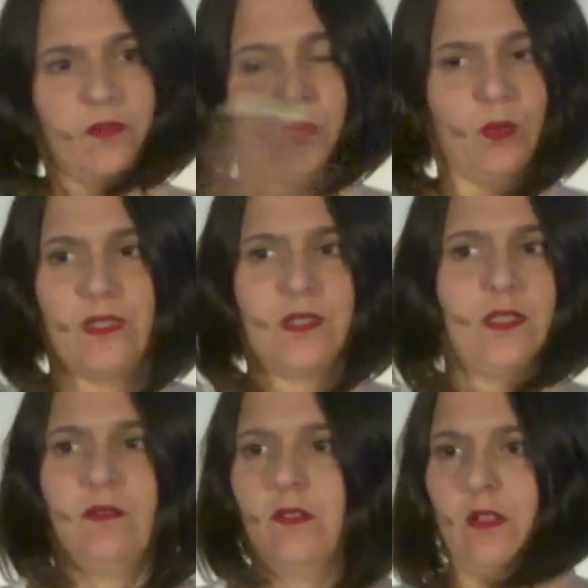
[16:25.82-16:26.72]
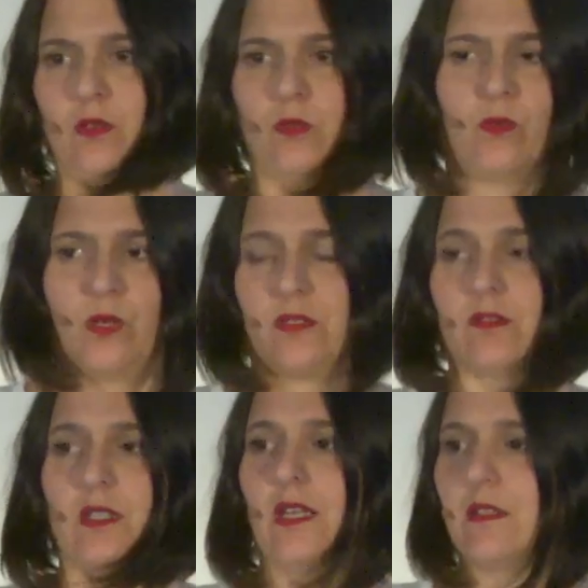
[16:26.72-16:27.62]
of you wants in the
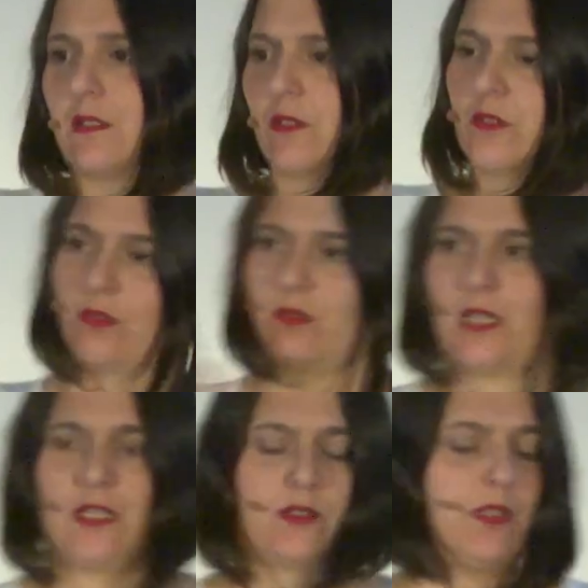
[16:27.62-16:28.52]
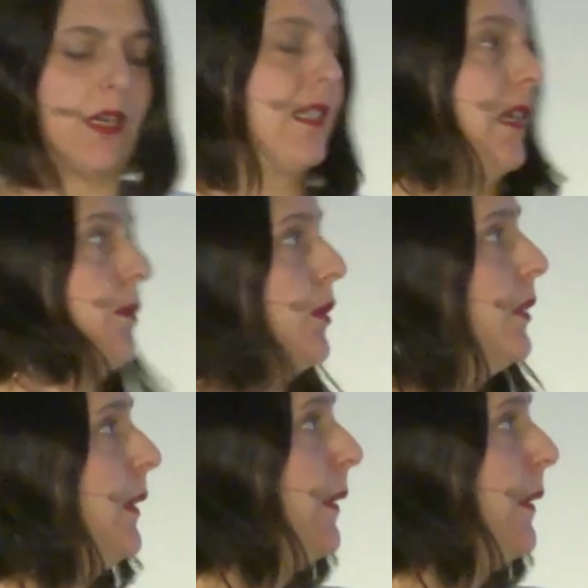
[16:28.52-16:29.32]
questions and answers or later in our table.